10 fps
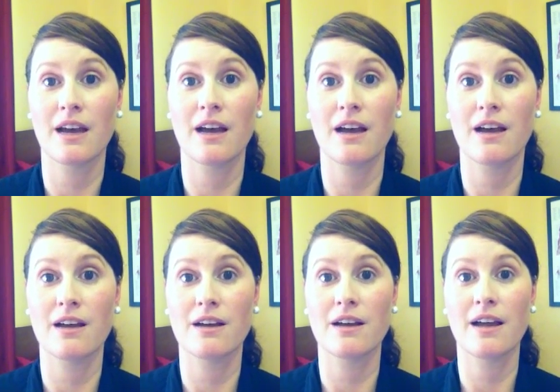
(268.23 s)

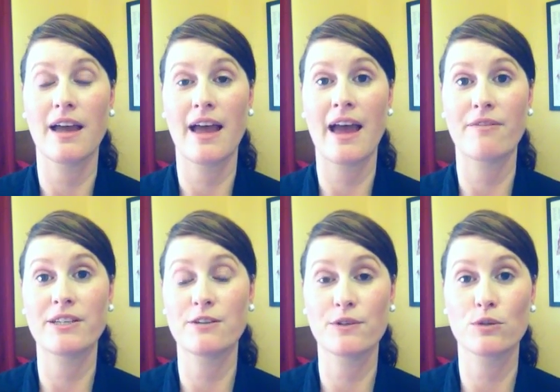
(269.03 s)
are
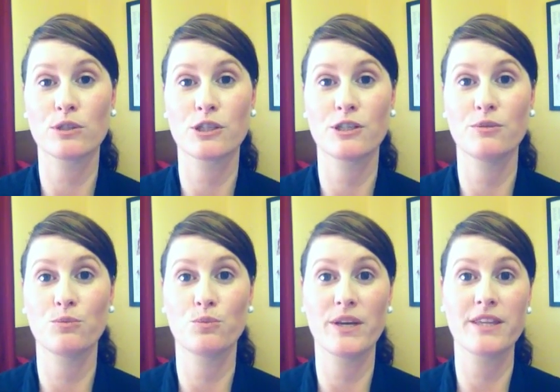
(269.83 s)
having difficulty
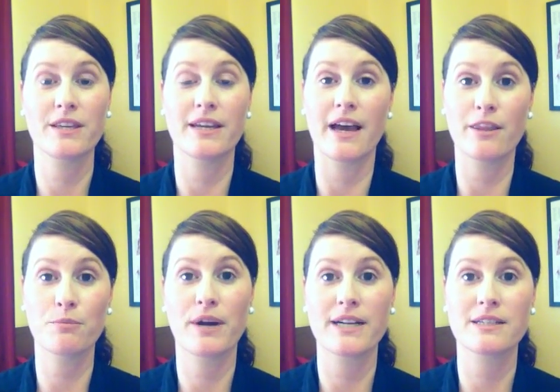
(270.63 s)
with in other
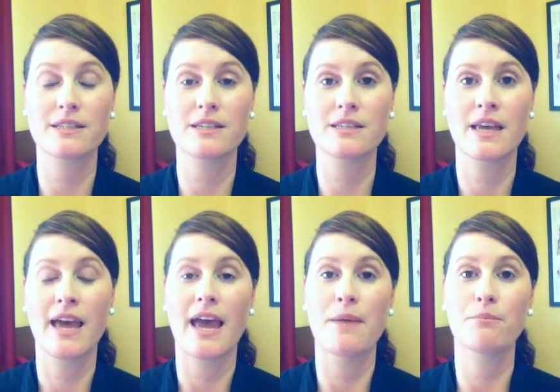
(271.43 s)
practices,
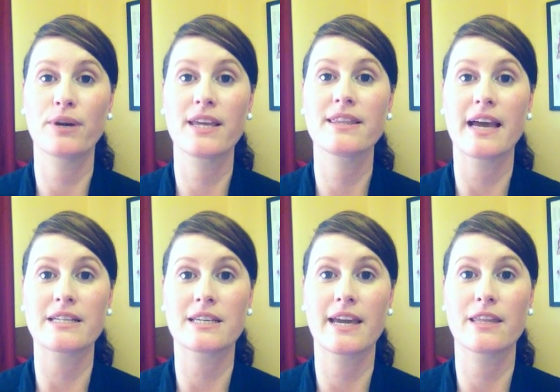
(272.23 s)
and bringing
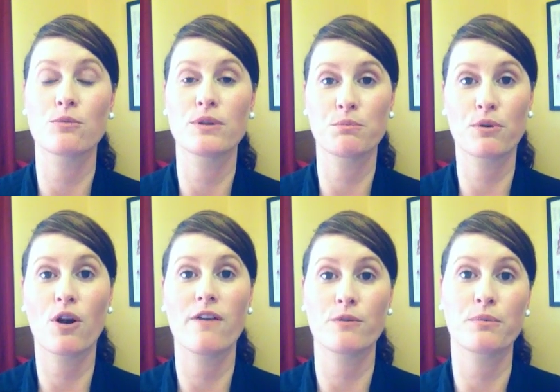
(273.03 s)
that together with
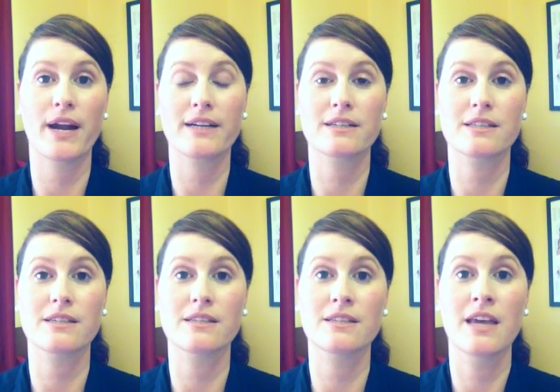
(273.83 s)
private
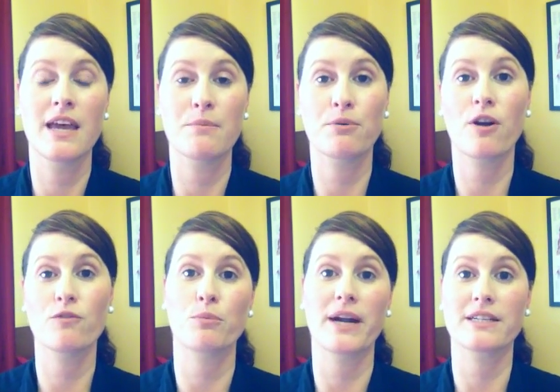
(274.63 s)
practices and
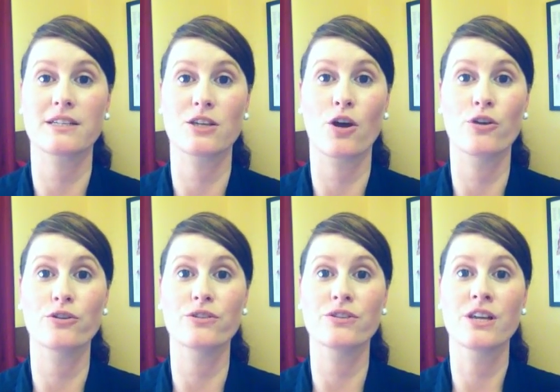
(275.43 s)
private practice
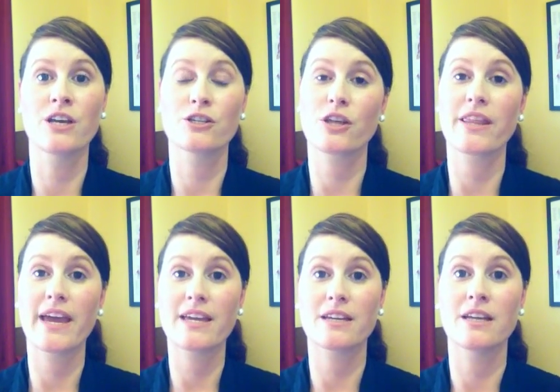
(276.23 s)
owners so
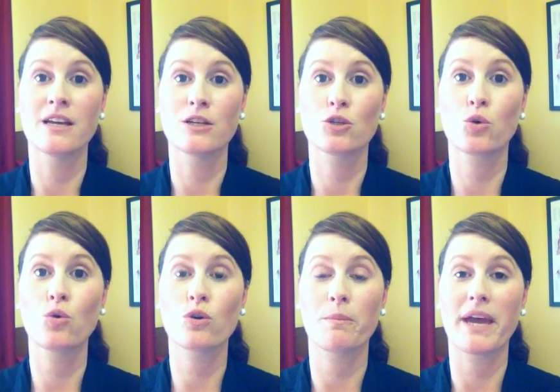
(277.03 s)
they can
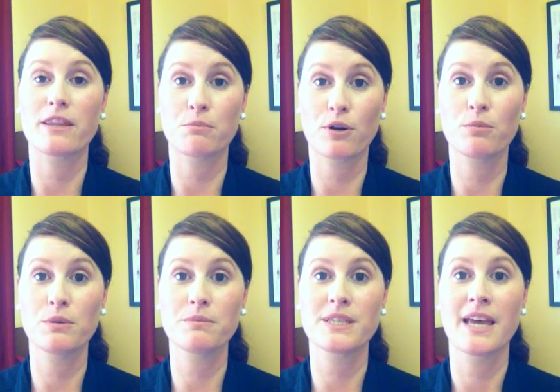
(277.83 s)
talk about the
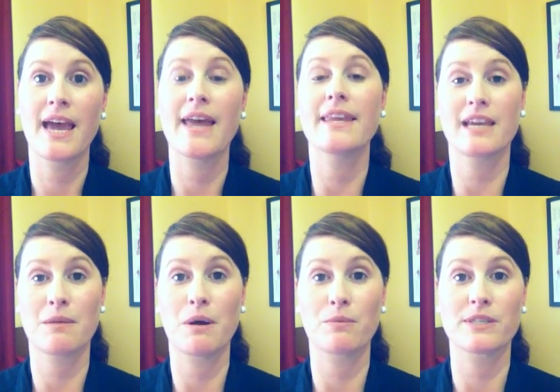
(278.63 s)
problems and then
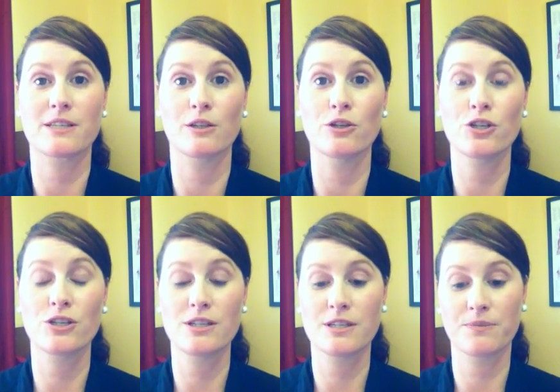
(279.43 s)
come up with
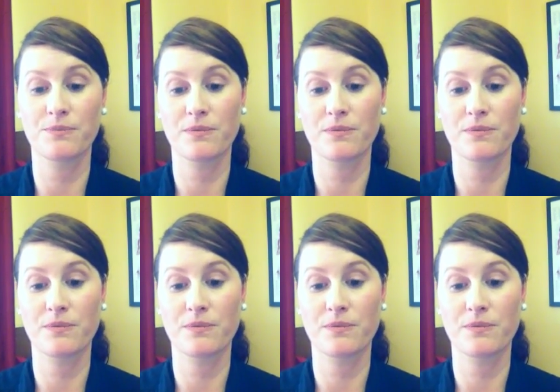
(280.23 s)
solutions.